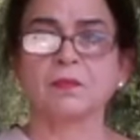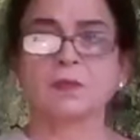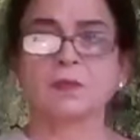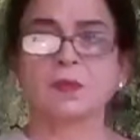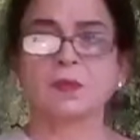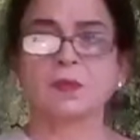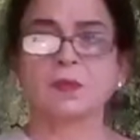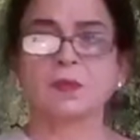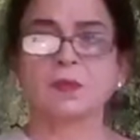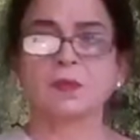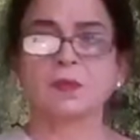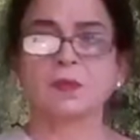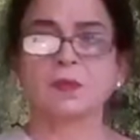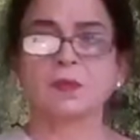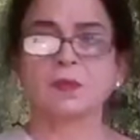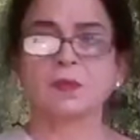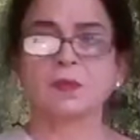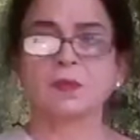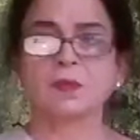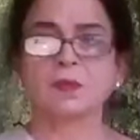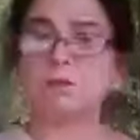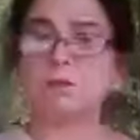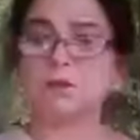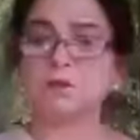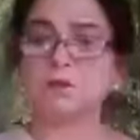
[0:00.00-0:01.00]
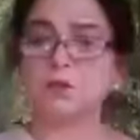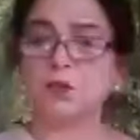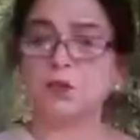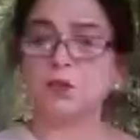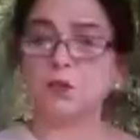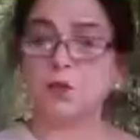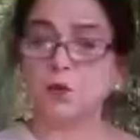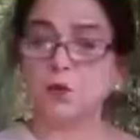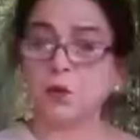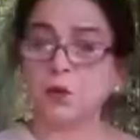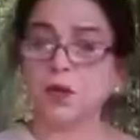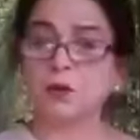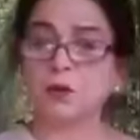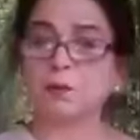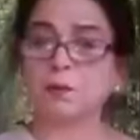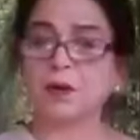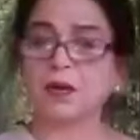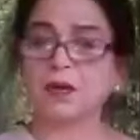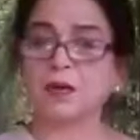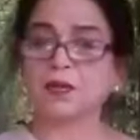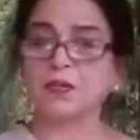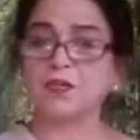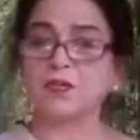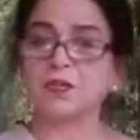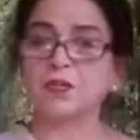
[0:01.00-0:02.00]
It becomes yoga
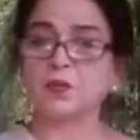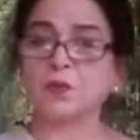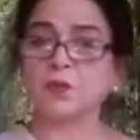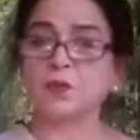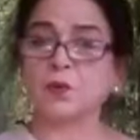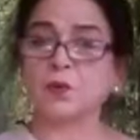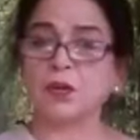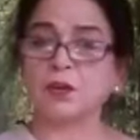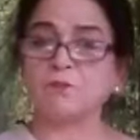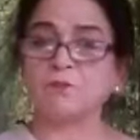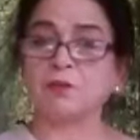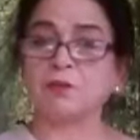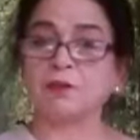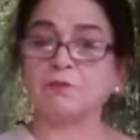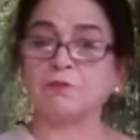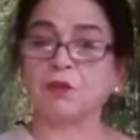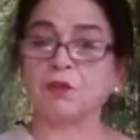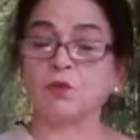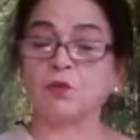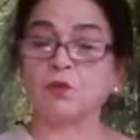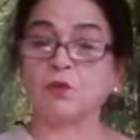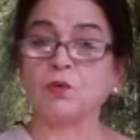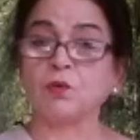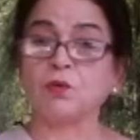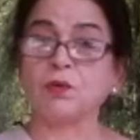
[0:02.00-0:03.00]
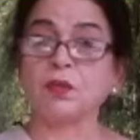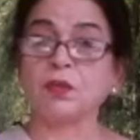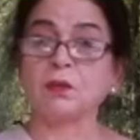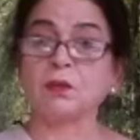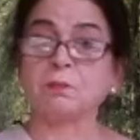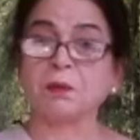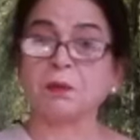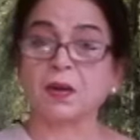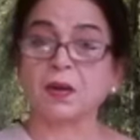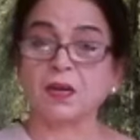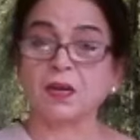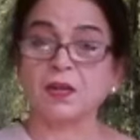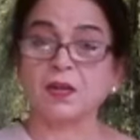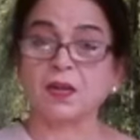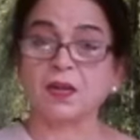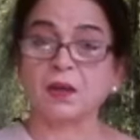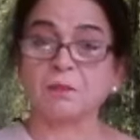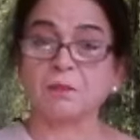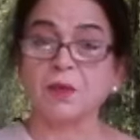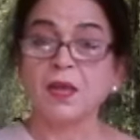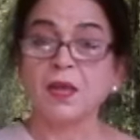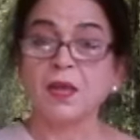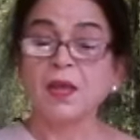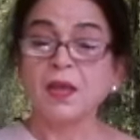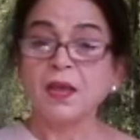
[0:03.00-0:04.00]
practice only when we do the
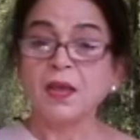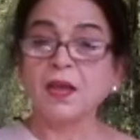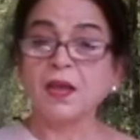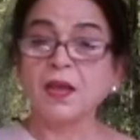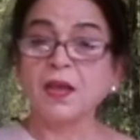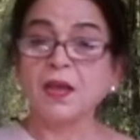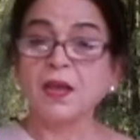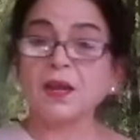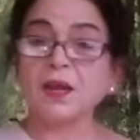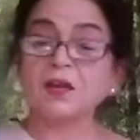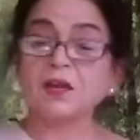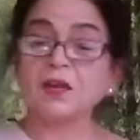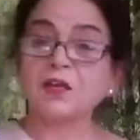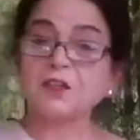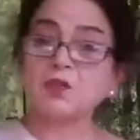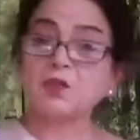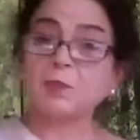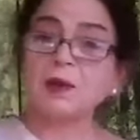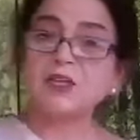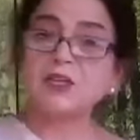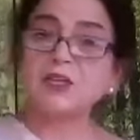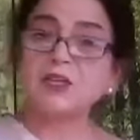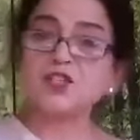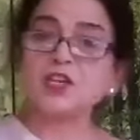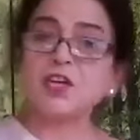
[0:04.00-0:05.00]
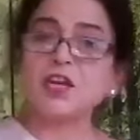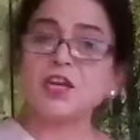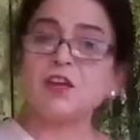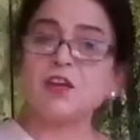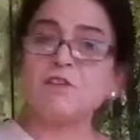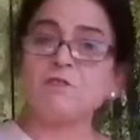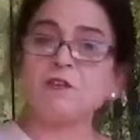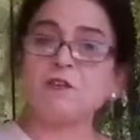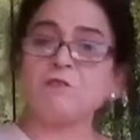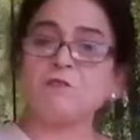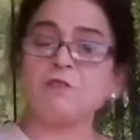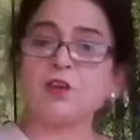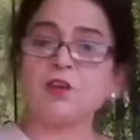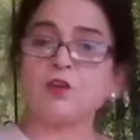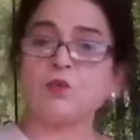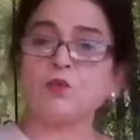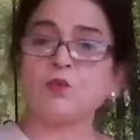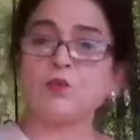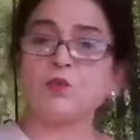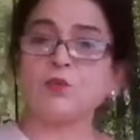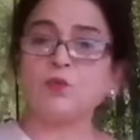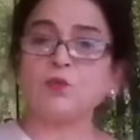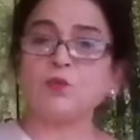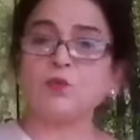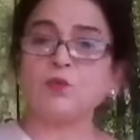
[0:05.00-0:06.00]
pranayama. And especially when we
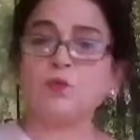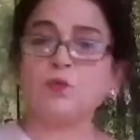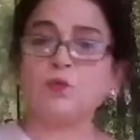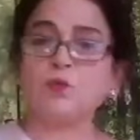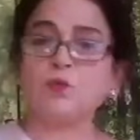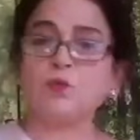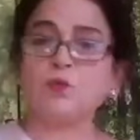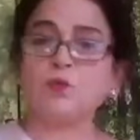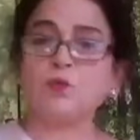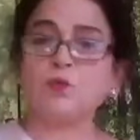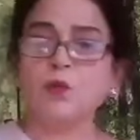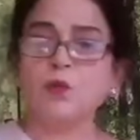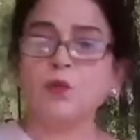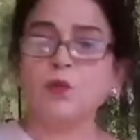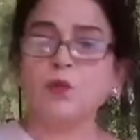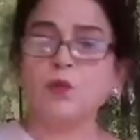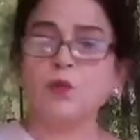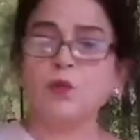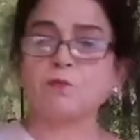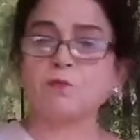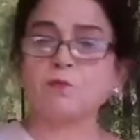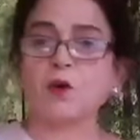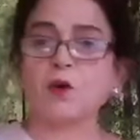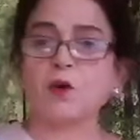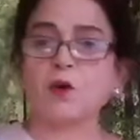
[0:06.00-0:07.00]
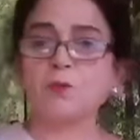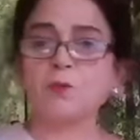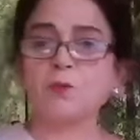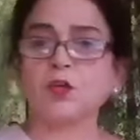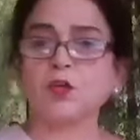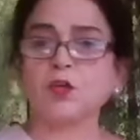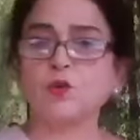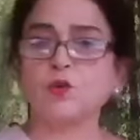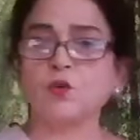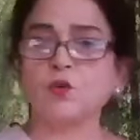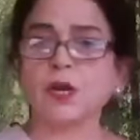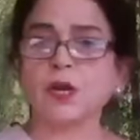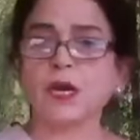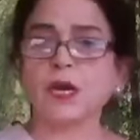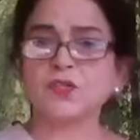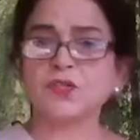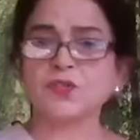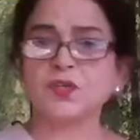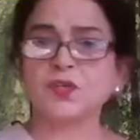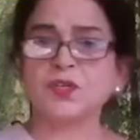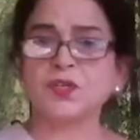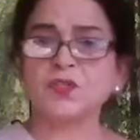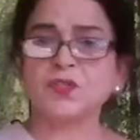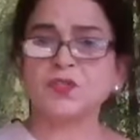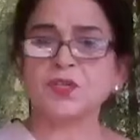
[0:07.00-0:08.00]
do perform the
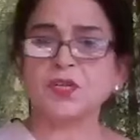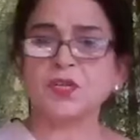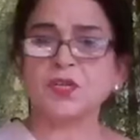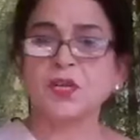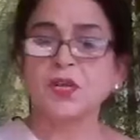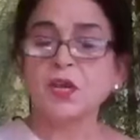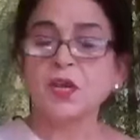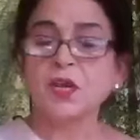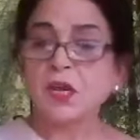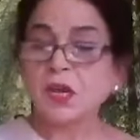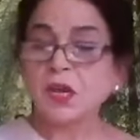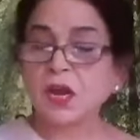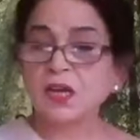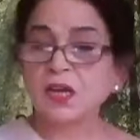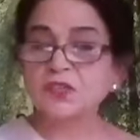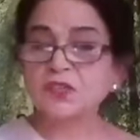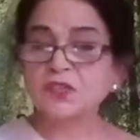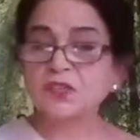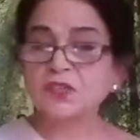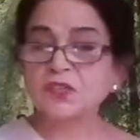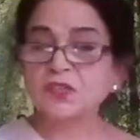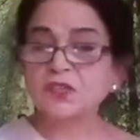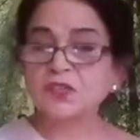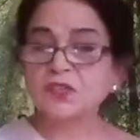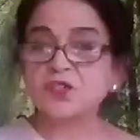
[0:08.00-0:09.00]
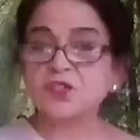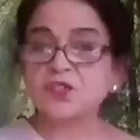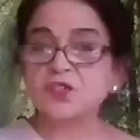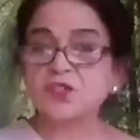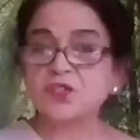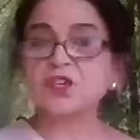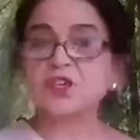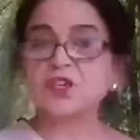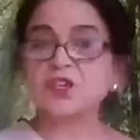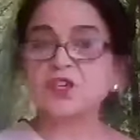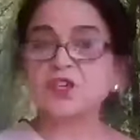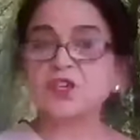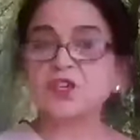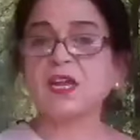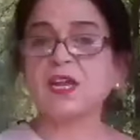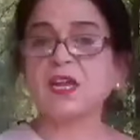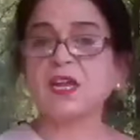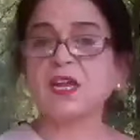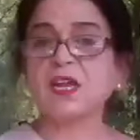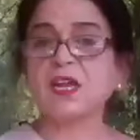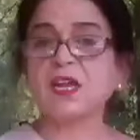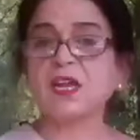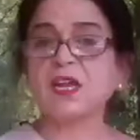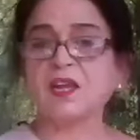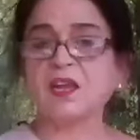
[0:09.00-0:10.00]
yogasans, concentrating at
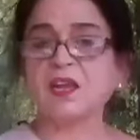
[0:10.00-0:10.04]
the